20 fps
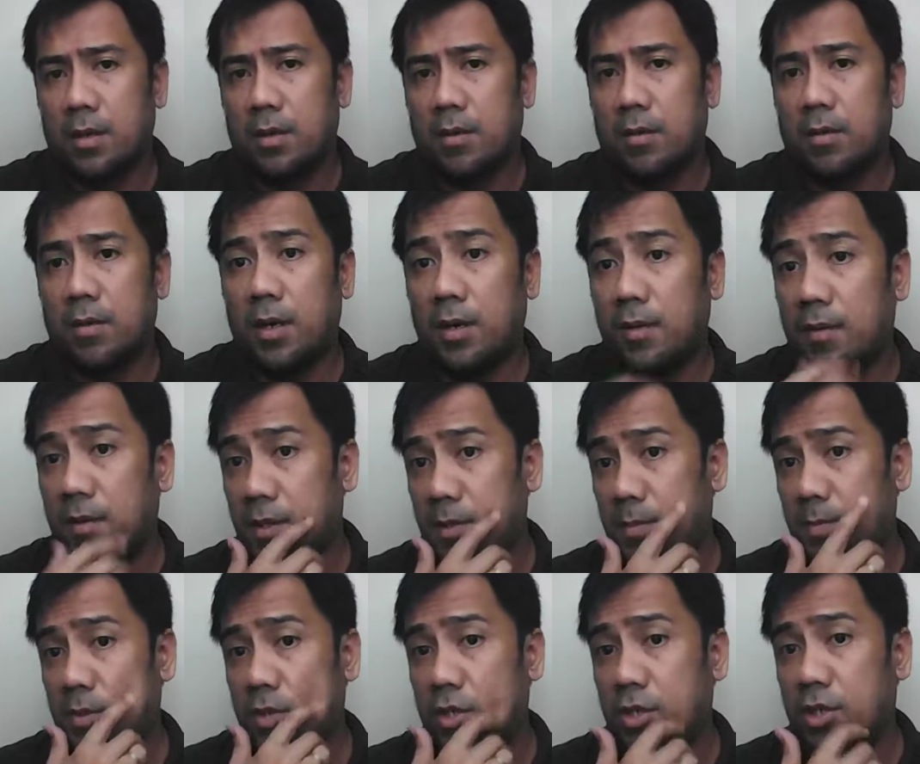In this
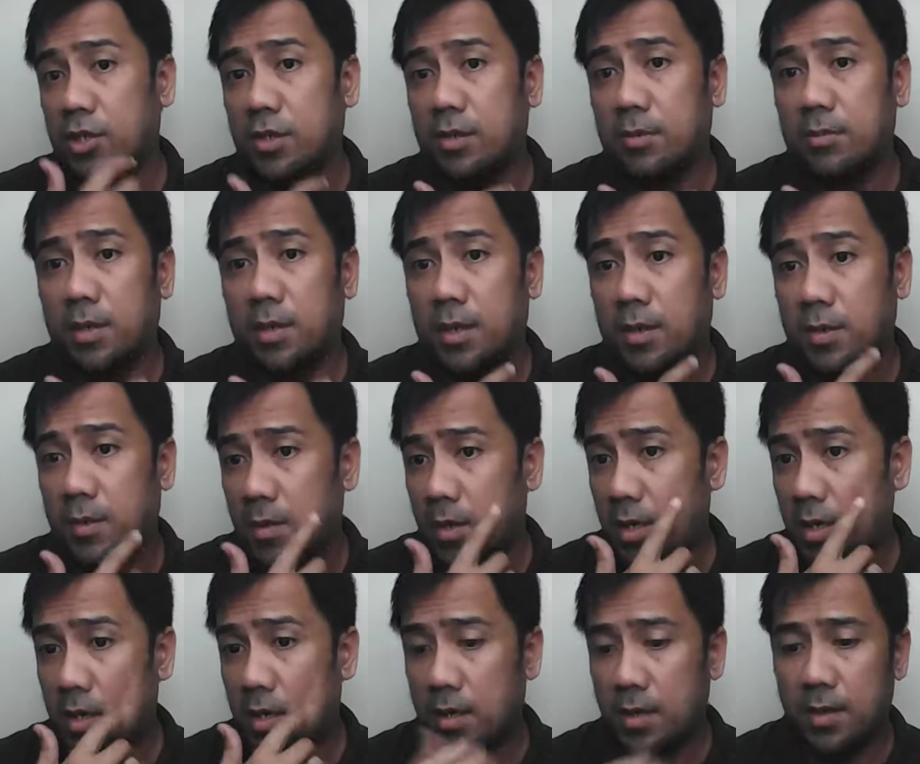position, by the
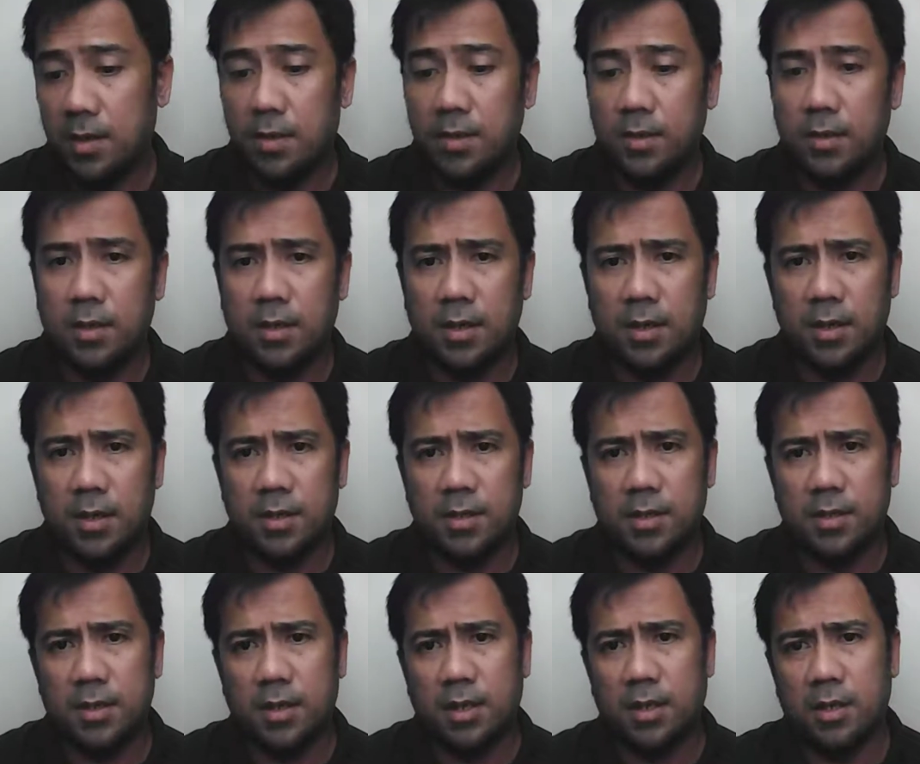way, okay,
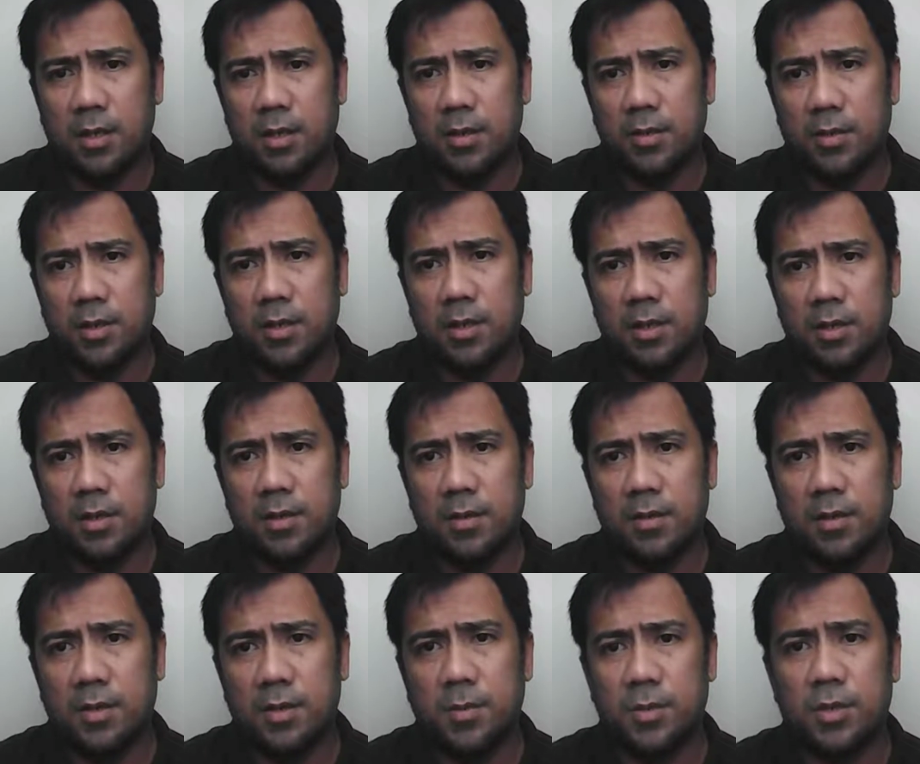let's take a look at
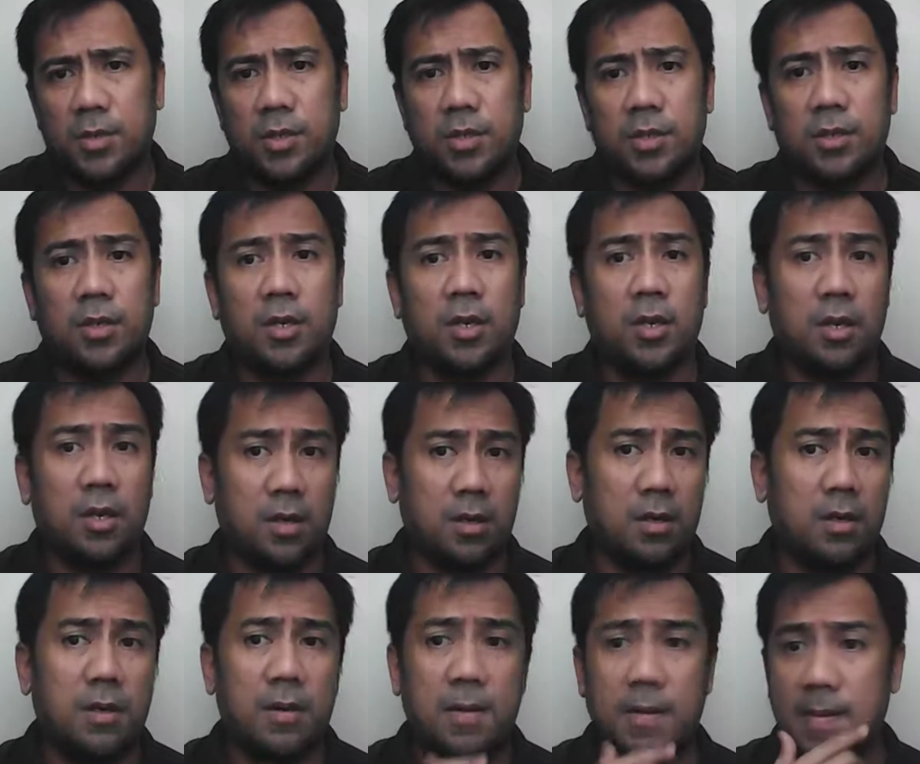this position
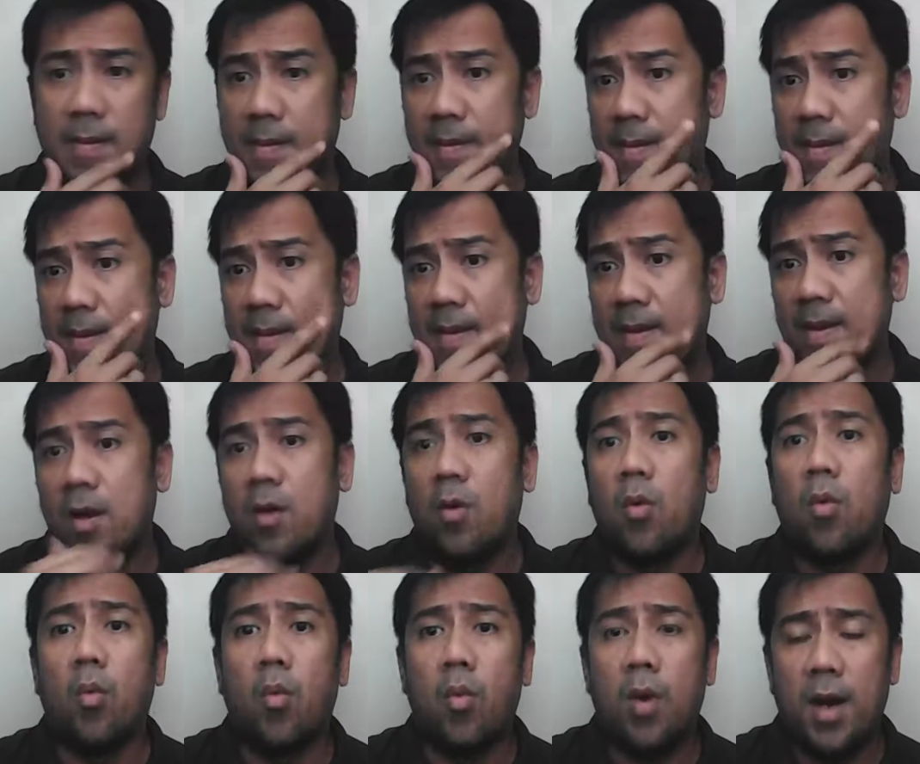here.
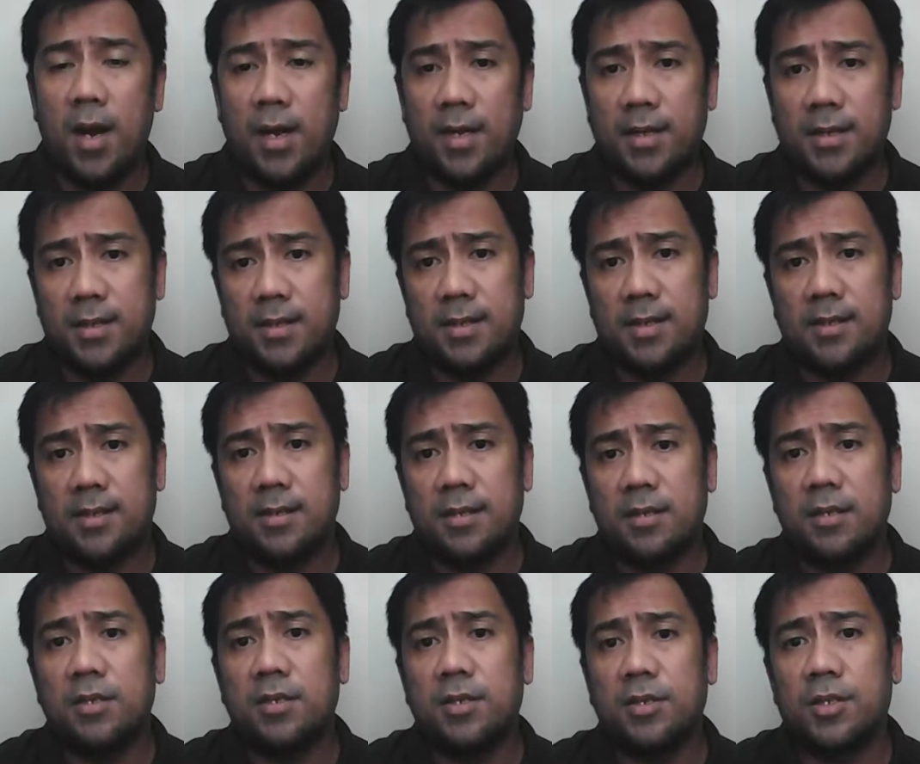White has
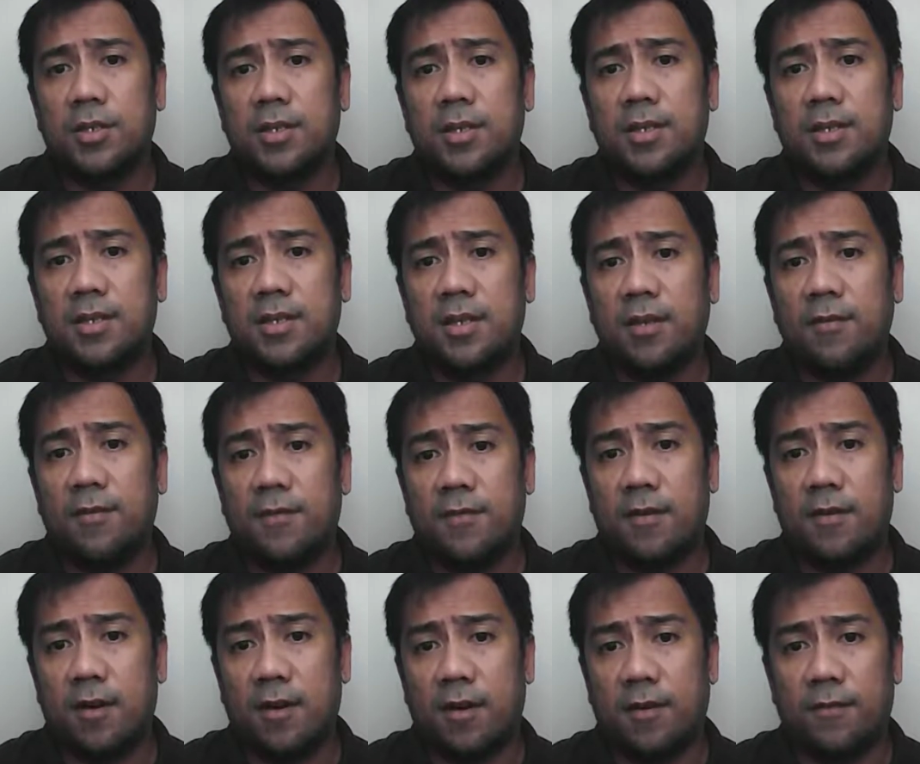an interesting
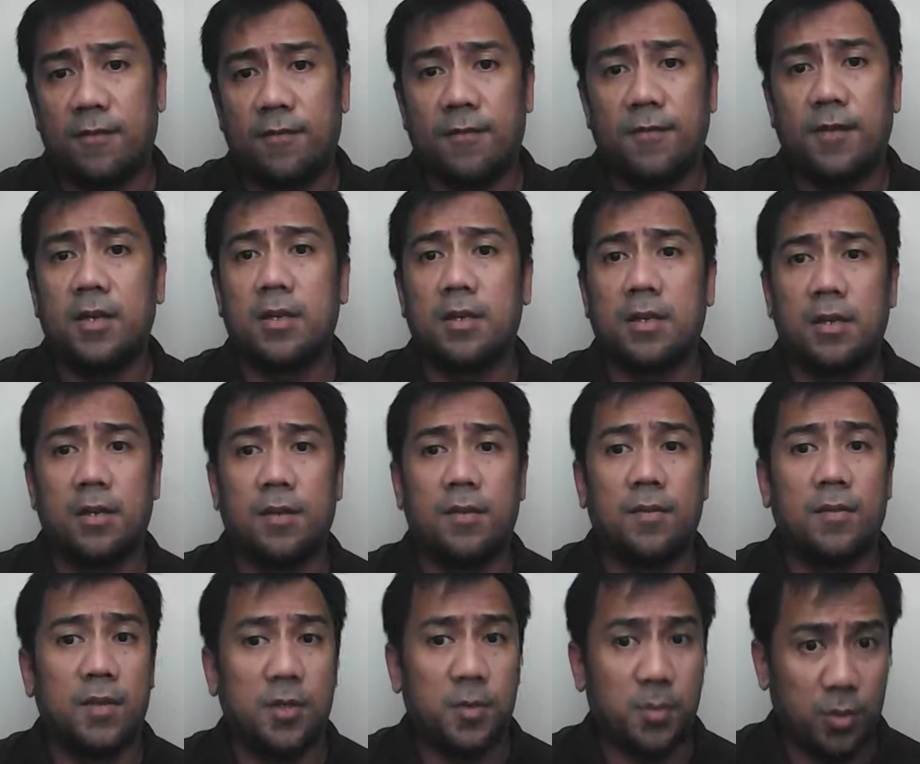c5
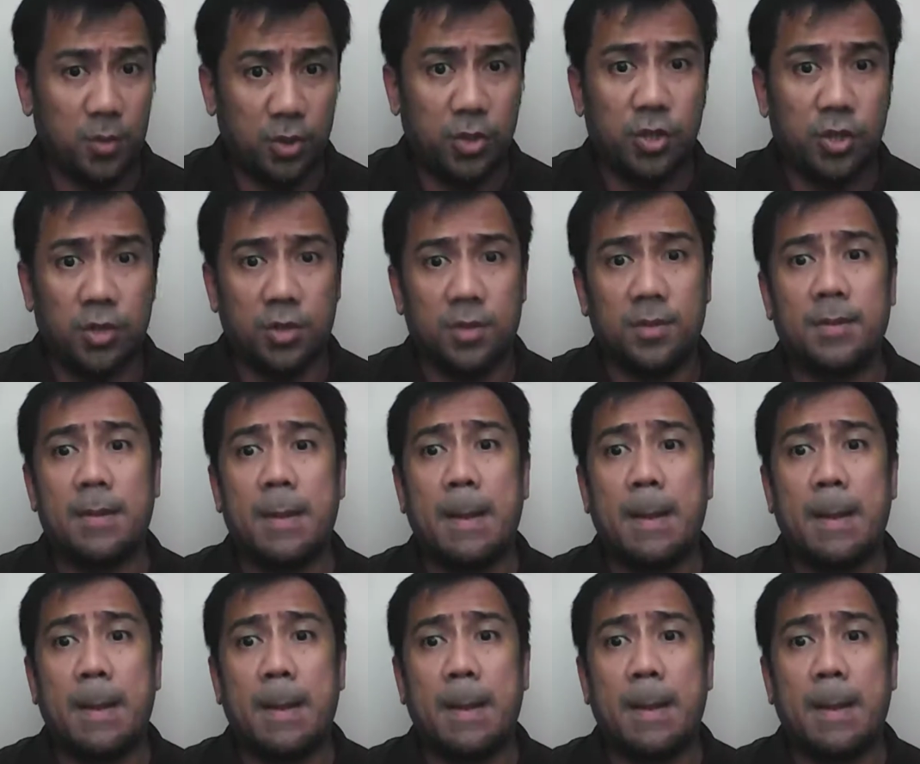in this position.